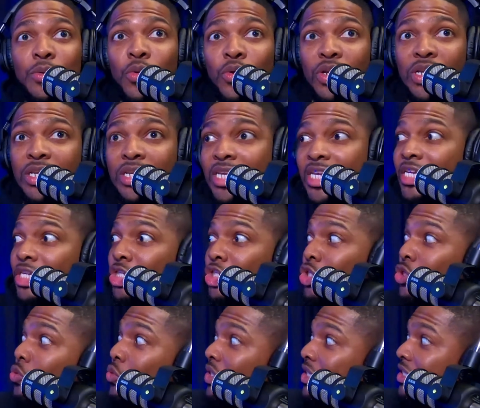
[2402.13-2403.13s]
needs
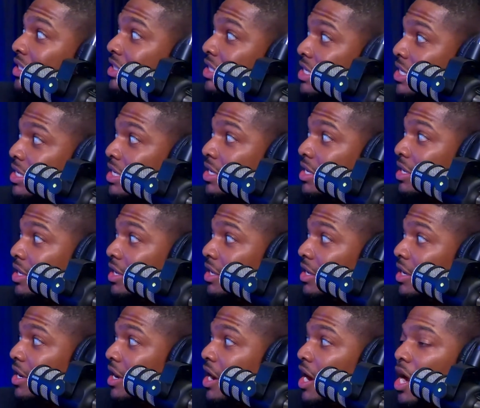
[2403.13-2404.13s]
you to see.
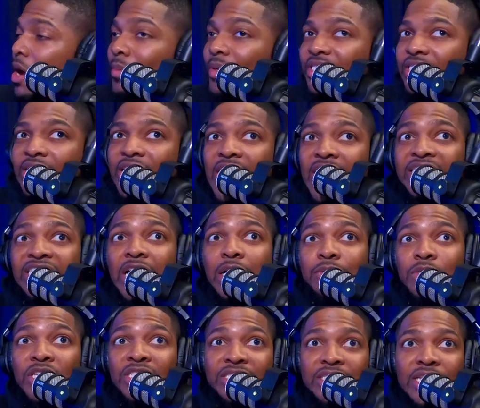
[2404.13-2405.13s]
Because a lot of
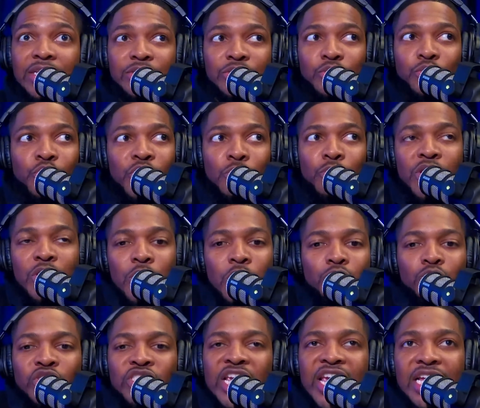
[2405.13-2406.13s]
times we
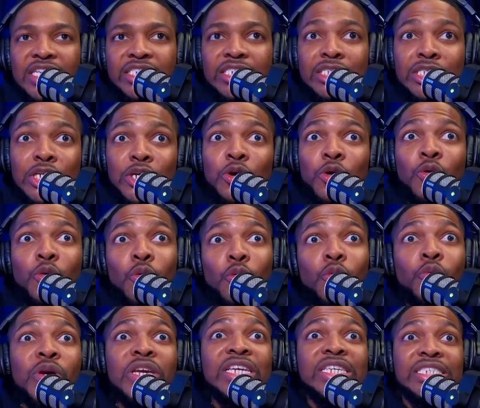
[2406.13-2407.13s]
don't change until
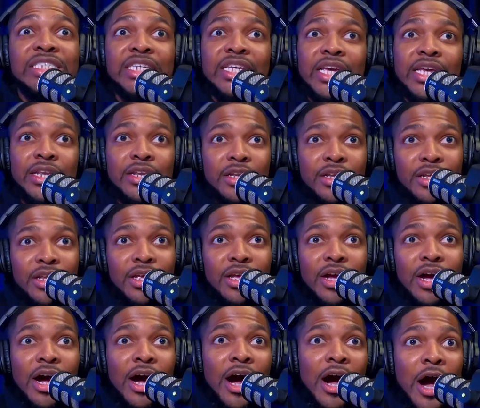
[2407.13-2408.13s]
we see it.
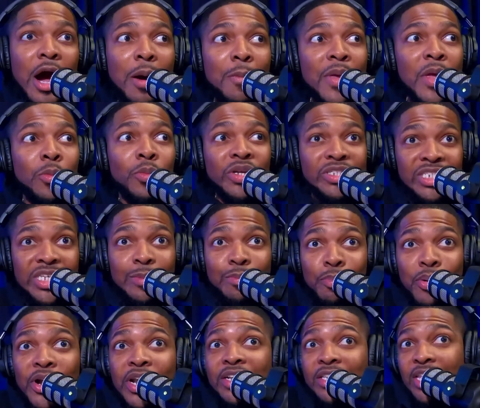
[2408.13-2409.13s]
Yeah. And when he
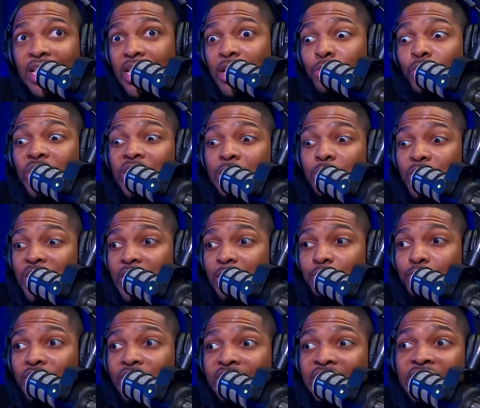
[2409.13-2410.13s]

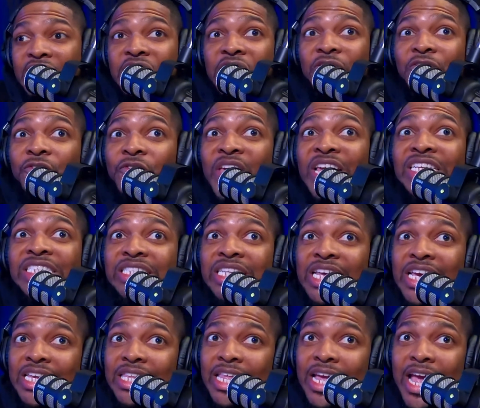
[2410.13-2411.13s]
puts it in your face
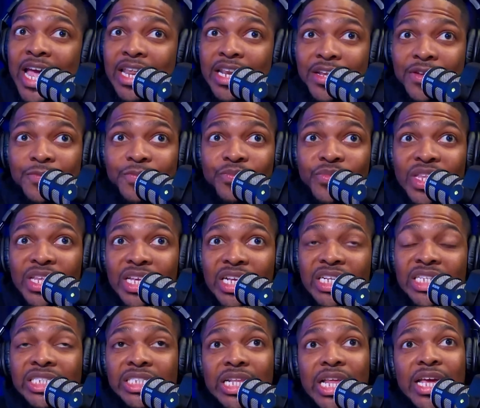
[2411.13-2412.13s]
like that,
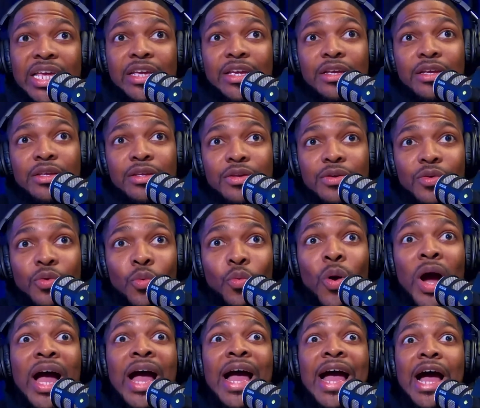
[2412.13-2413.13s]
it's like,
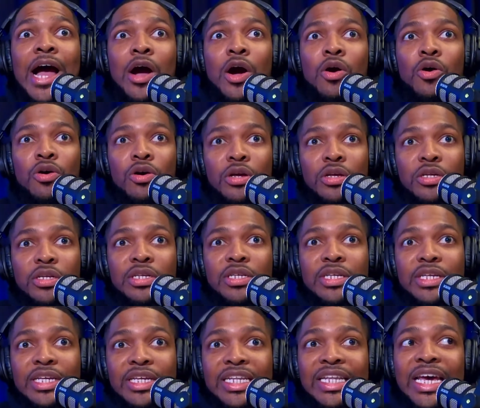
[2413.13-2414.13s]
wow.
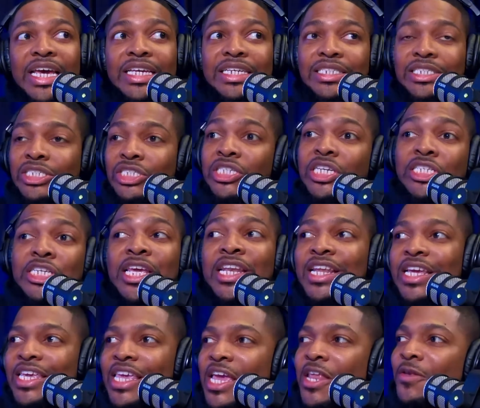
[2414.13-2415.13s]
Like, sheesh. And
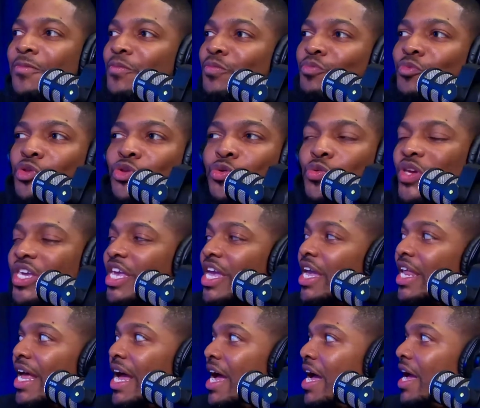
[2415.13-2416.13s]
again, you
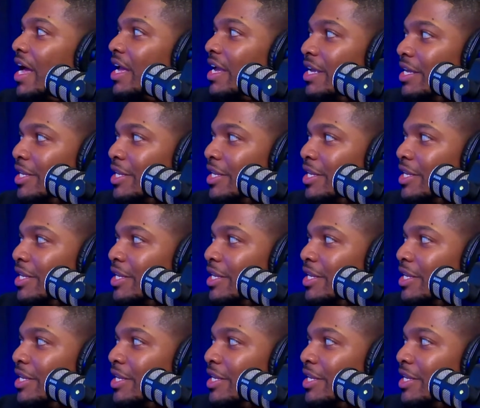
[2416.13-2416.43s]
can't hide.